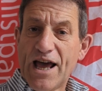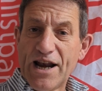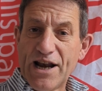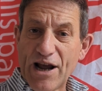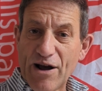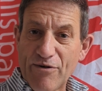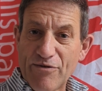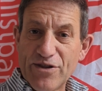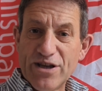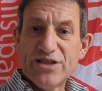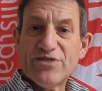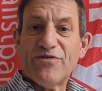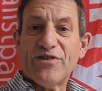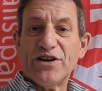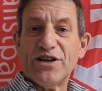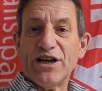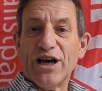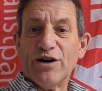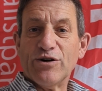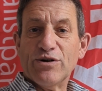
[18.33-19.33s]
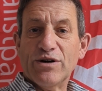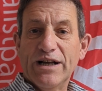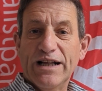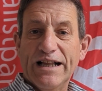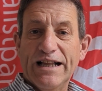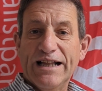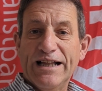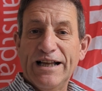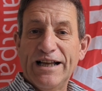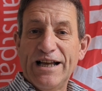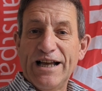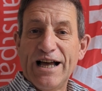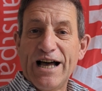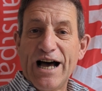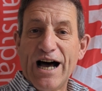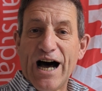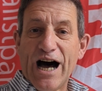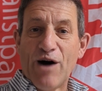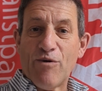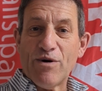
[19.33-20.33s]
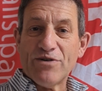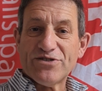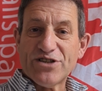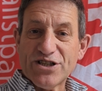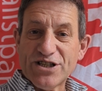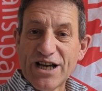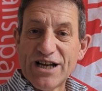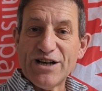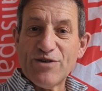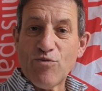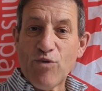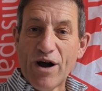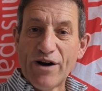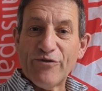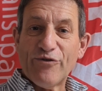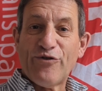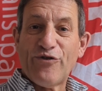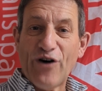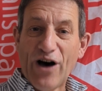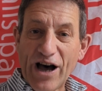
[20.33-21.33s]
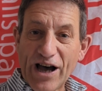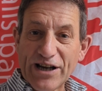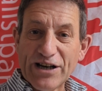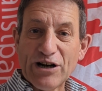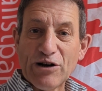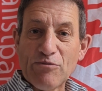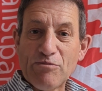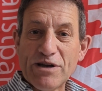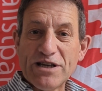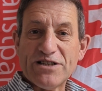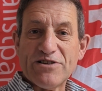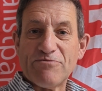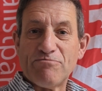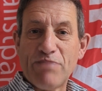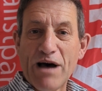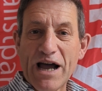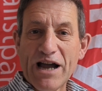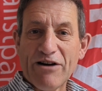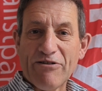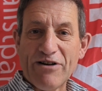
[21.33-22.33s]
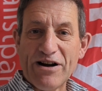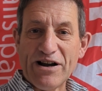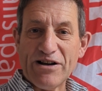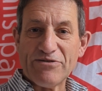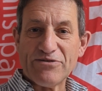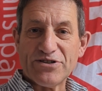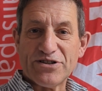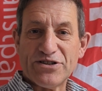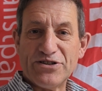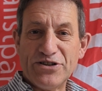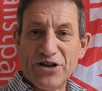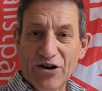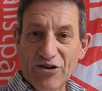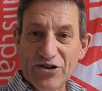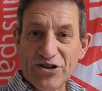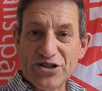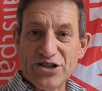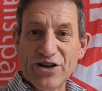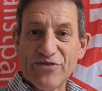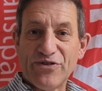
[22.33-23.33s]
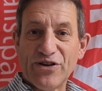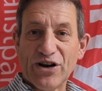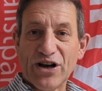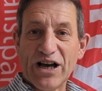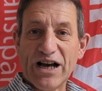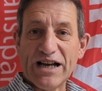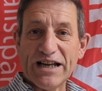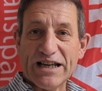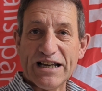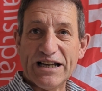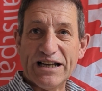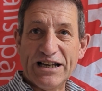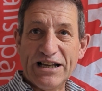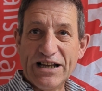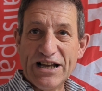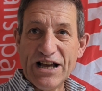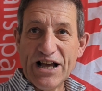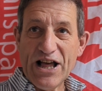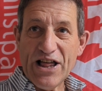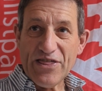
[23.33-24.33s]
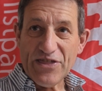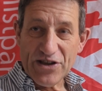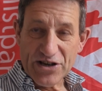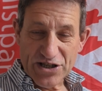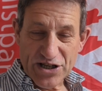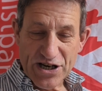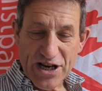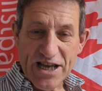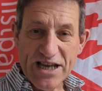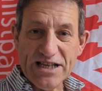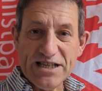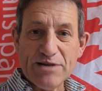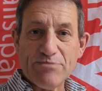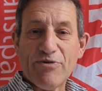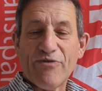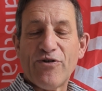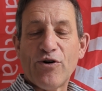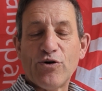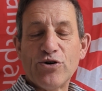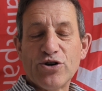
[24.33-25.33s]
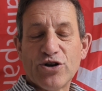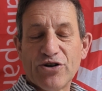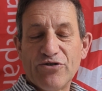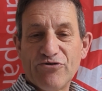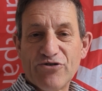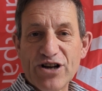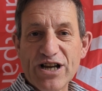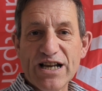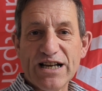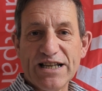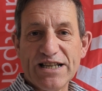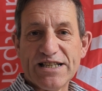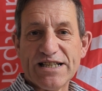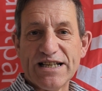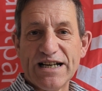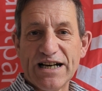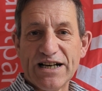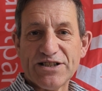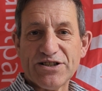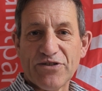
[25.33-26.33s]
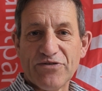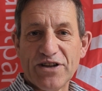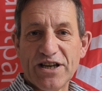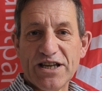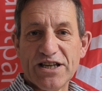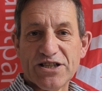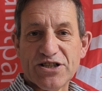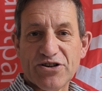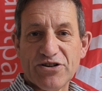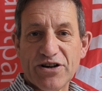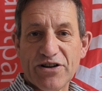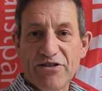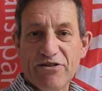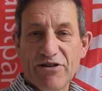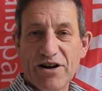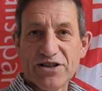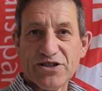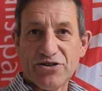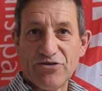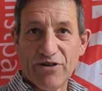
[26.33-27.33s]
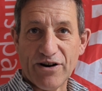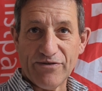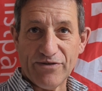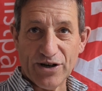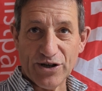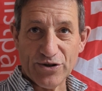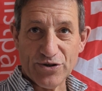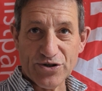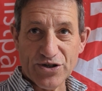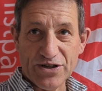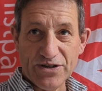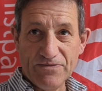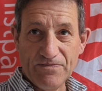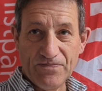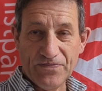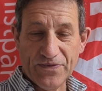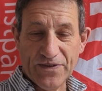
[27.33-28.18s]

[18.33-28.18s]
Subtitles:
Now in this video, I want to take one final bit of background knowledge, if you like, that's needed before you can really start on the history of the Russian Revolution.